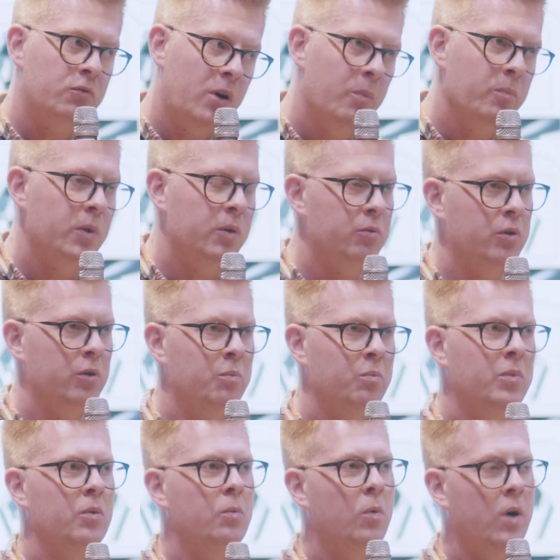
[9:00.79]
from the
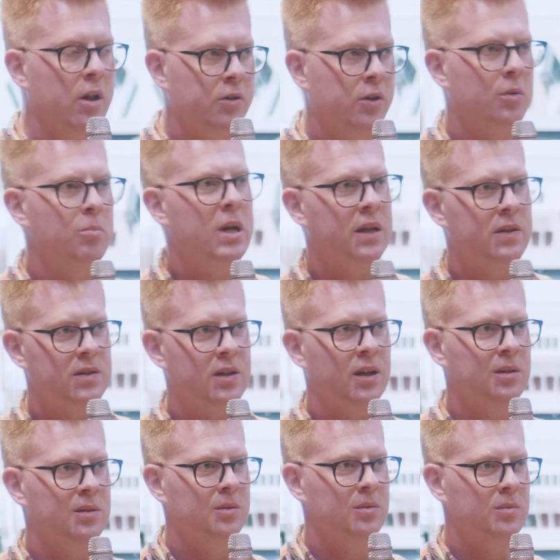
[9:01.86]
room while you're
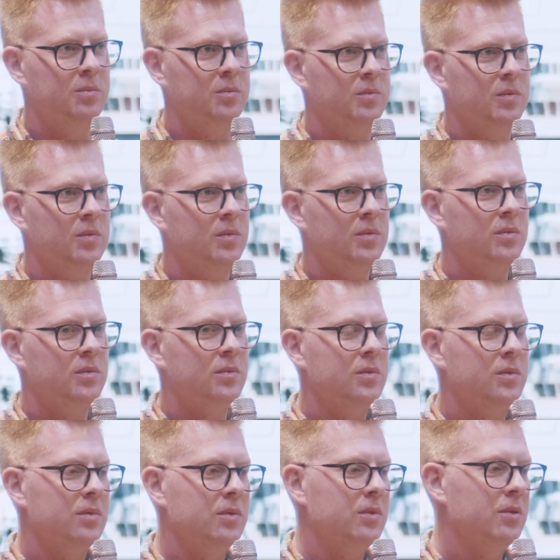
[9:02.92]
mixing.
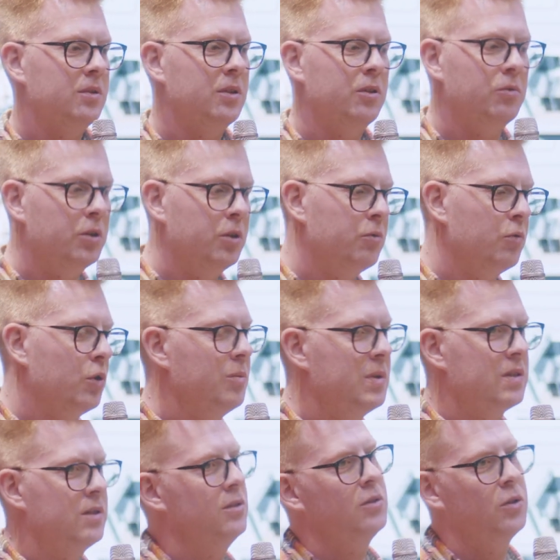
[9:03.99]
The the room
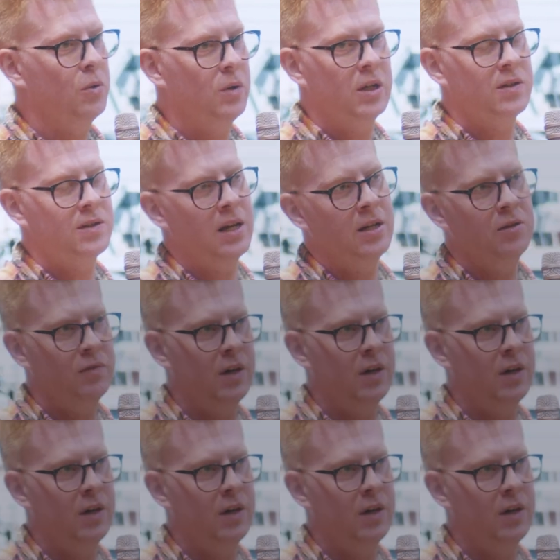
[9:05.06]
isn't doing us any